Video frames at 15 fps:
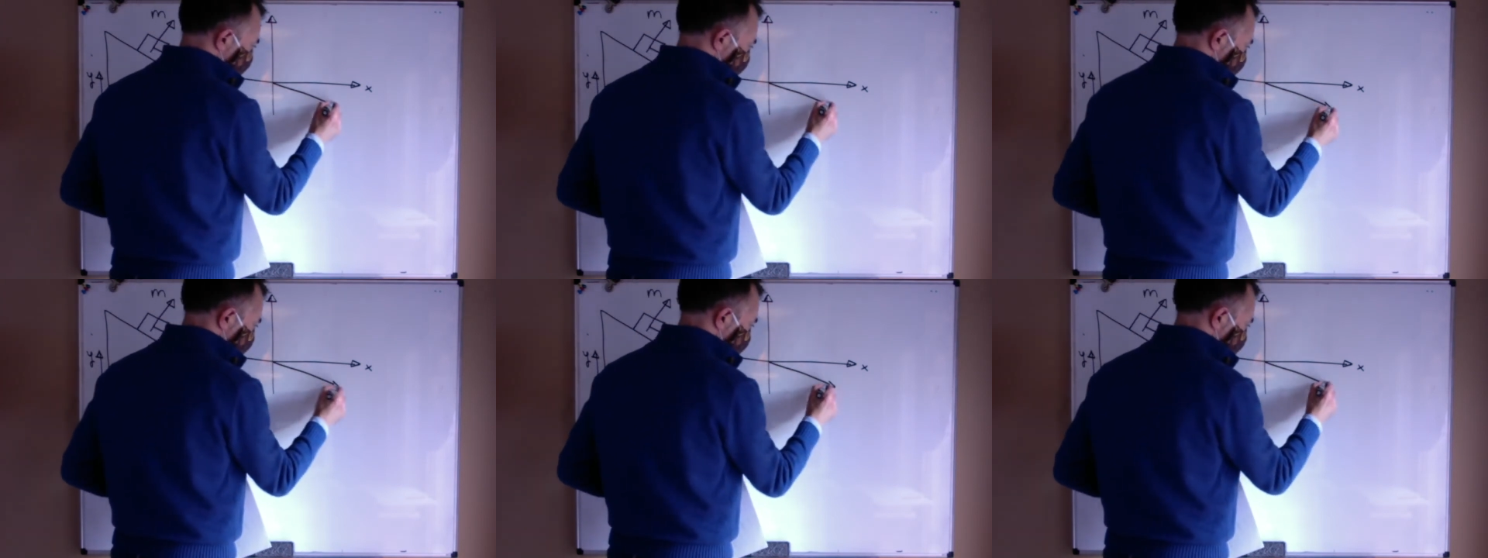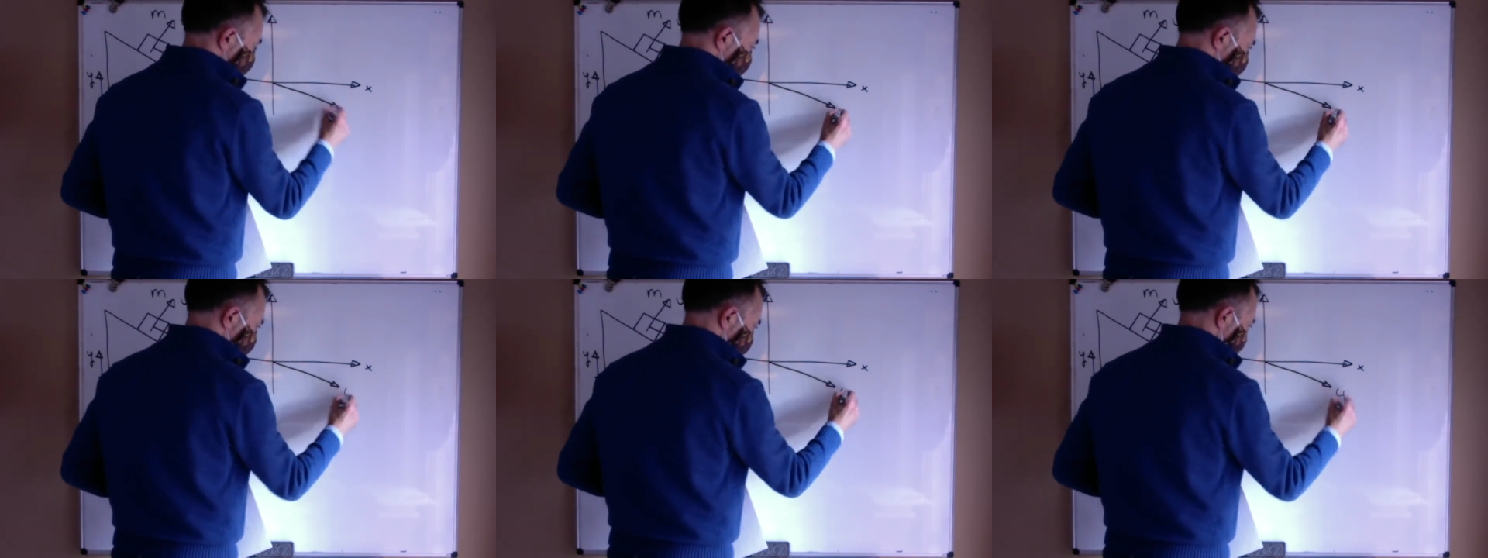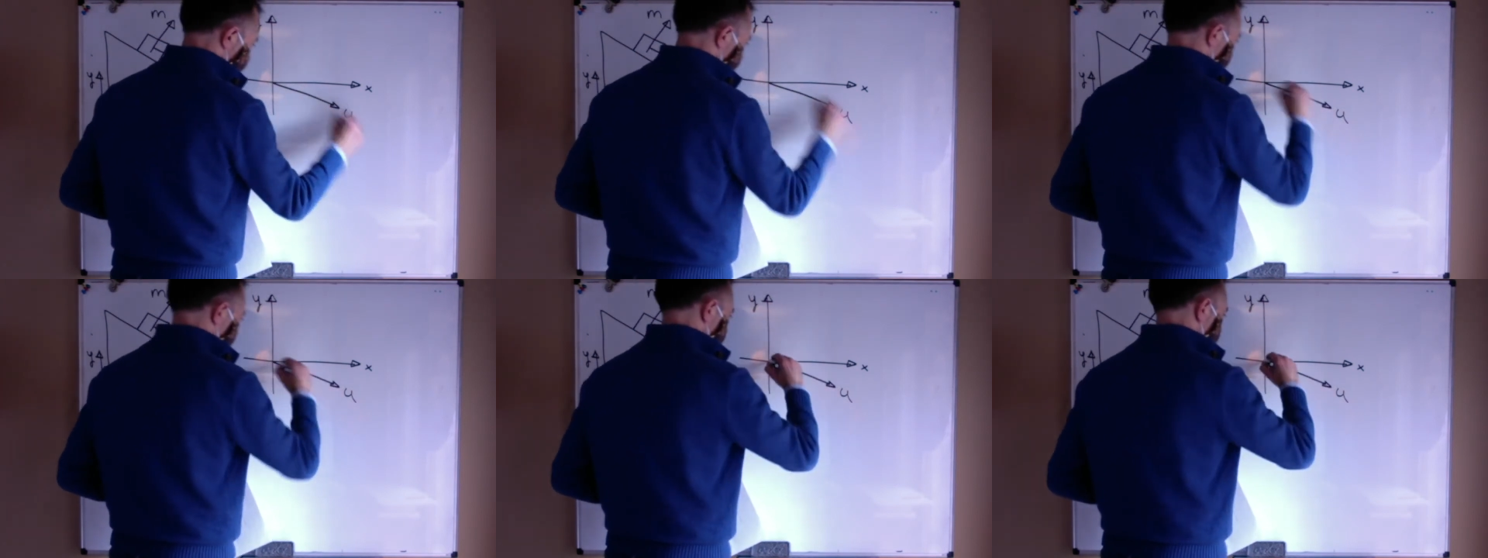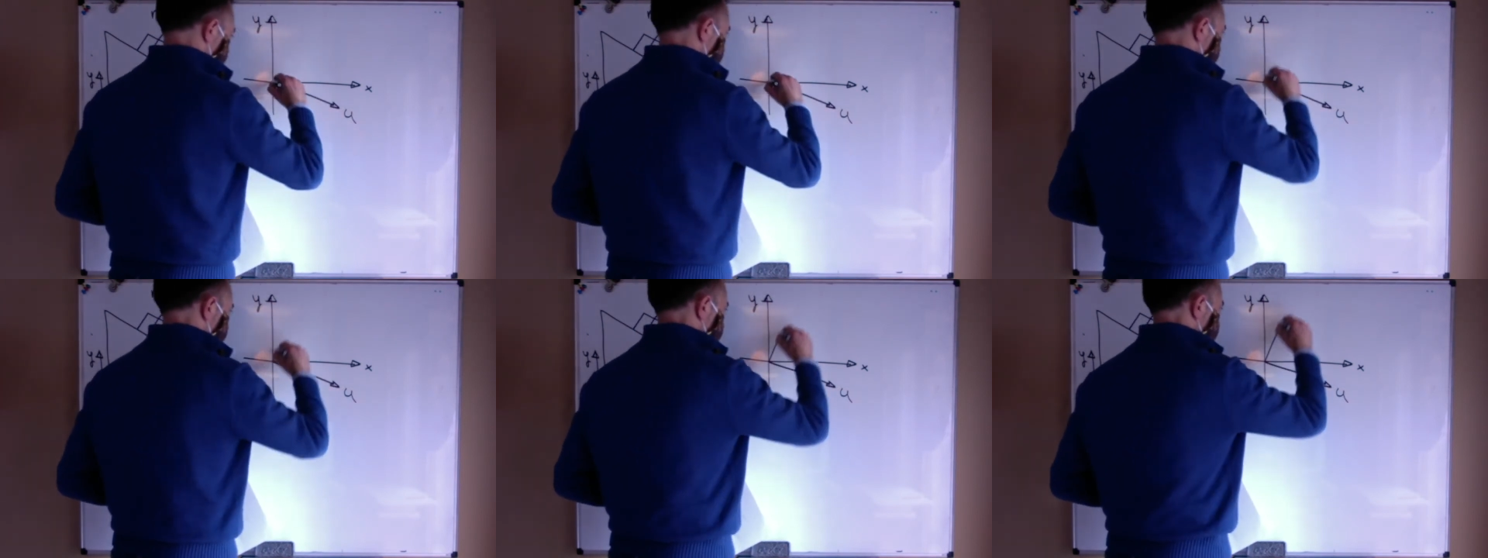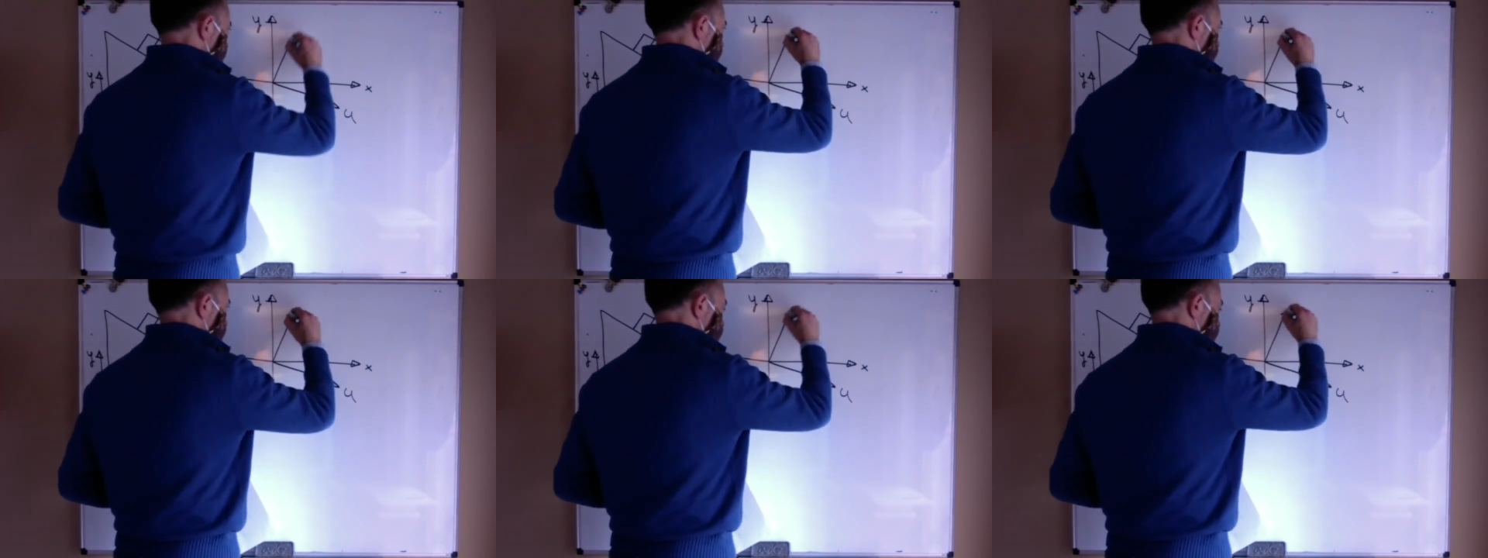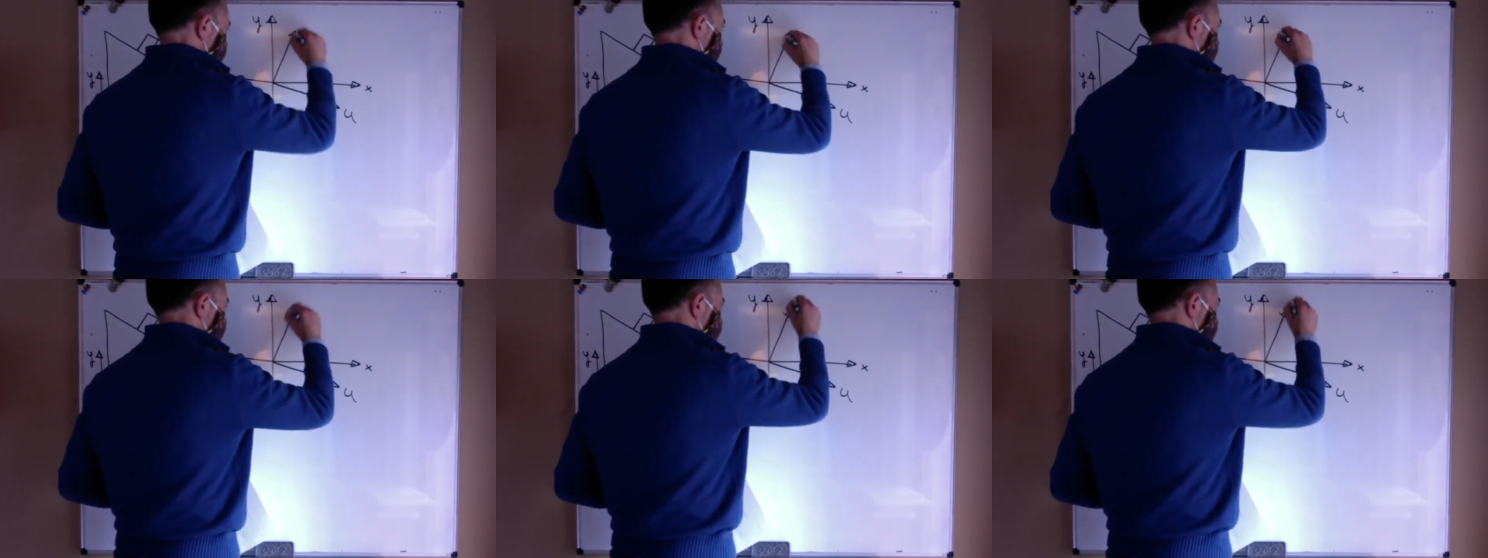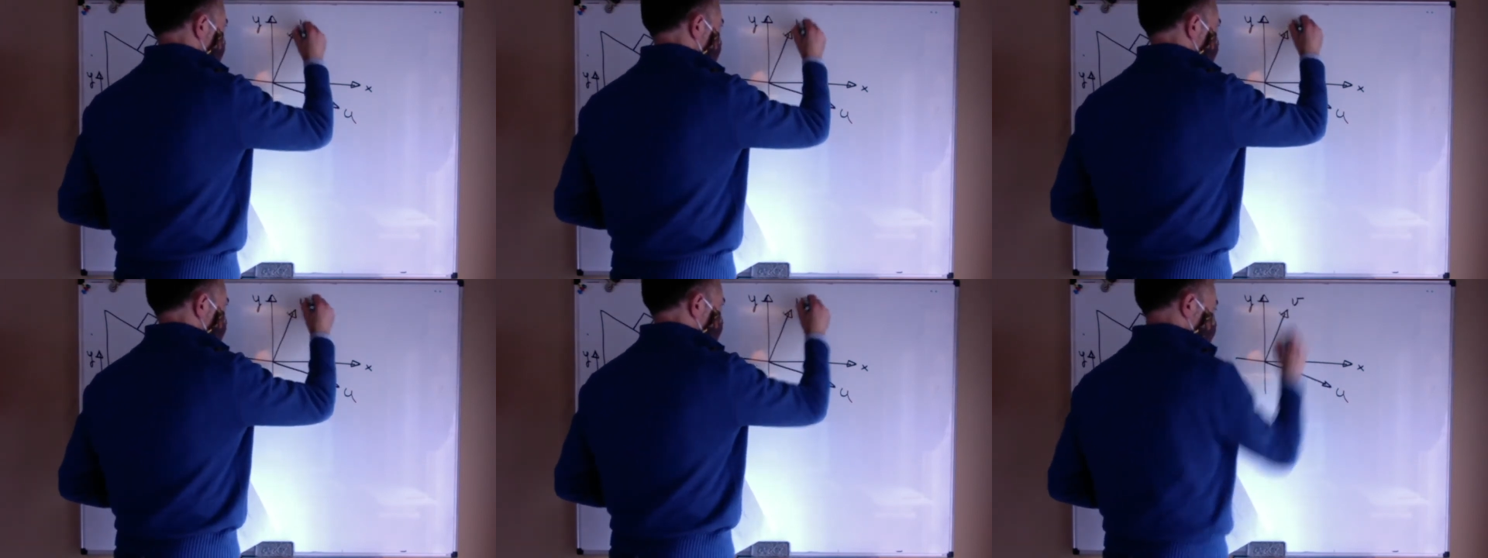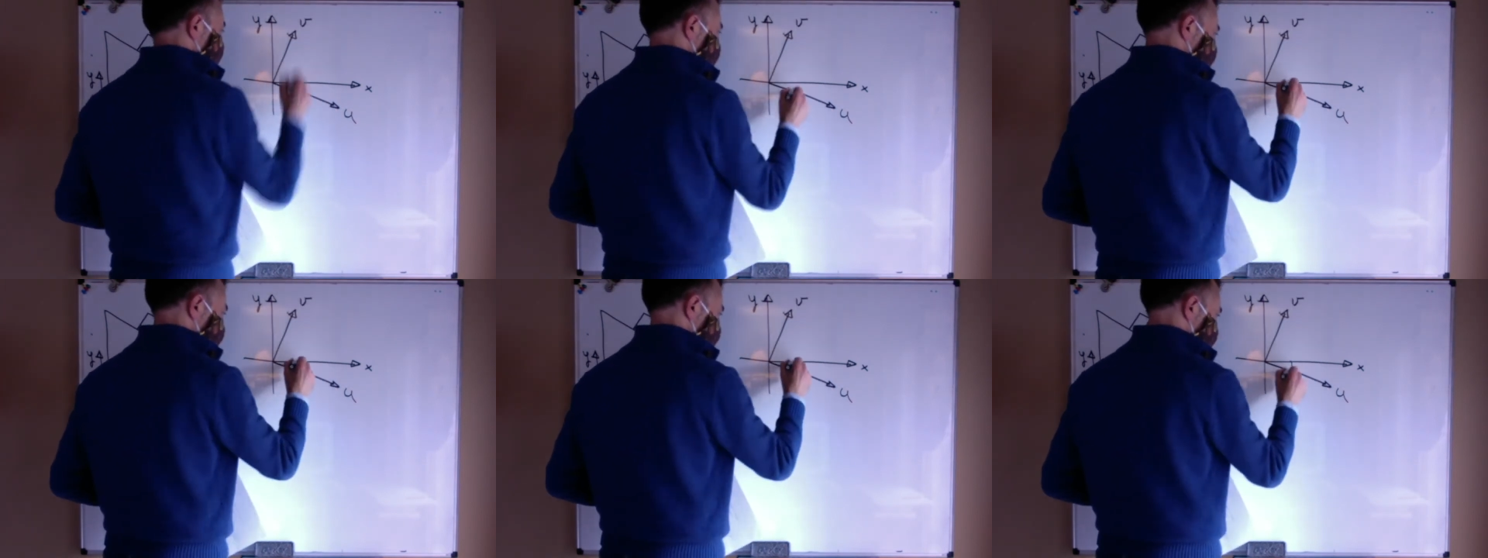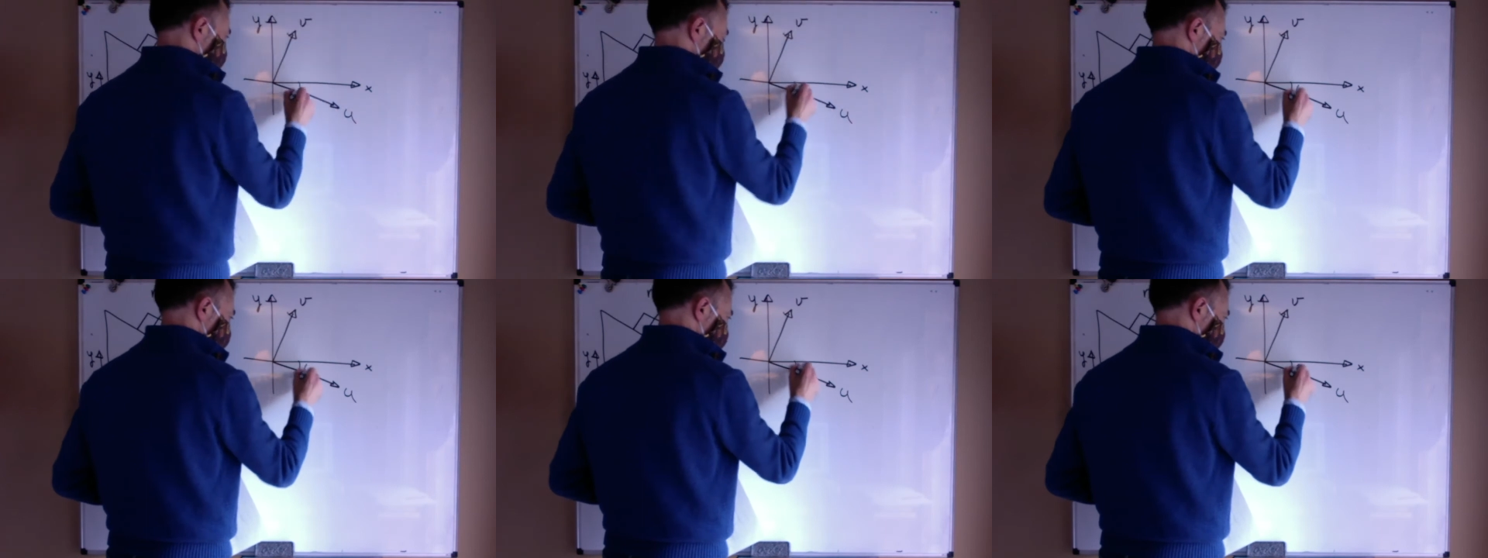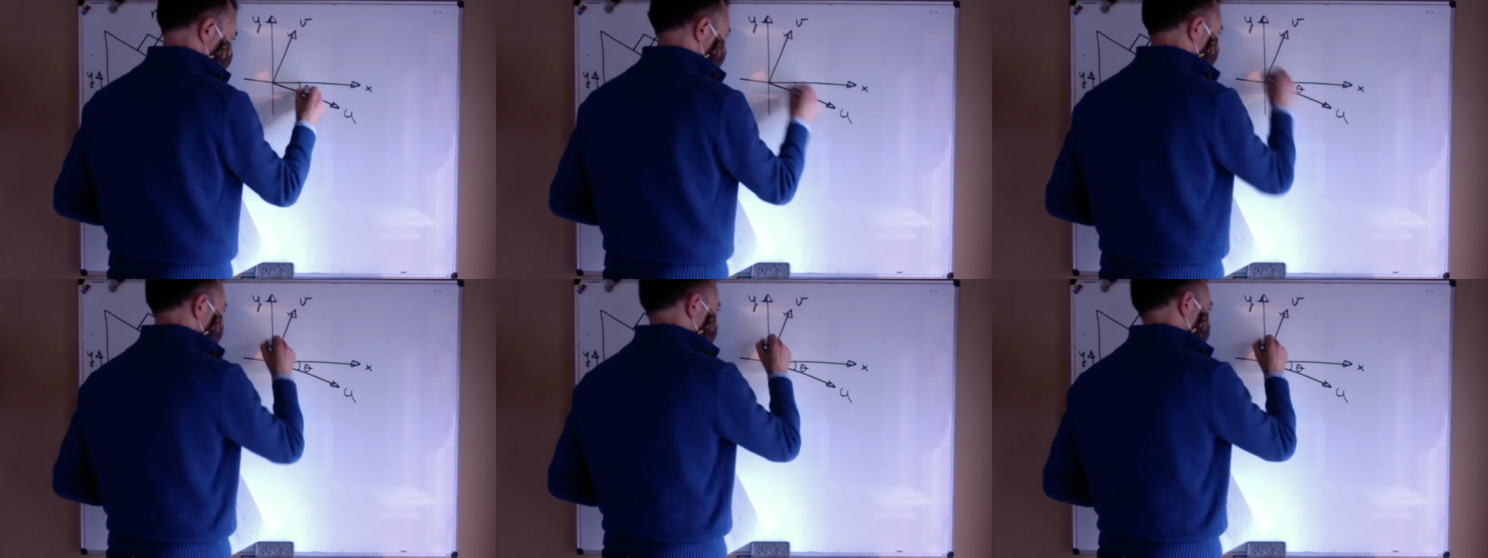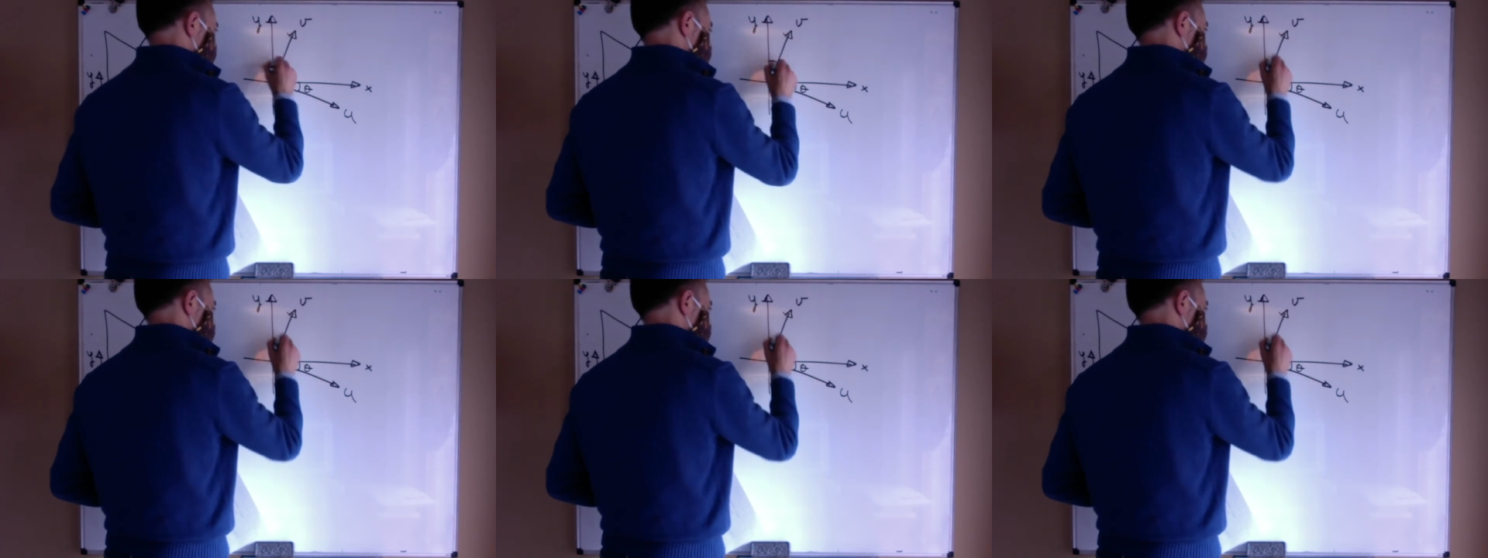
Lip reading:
[unreadable: no face in view]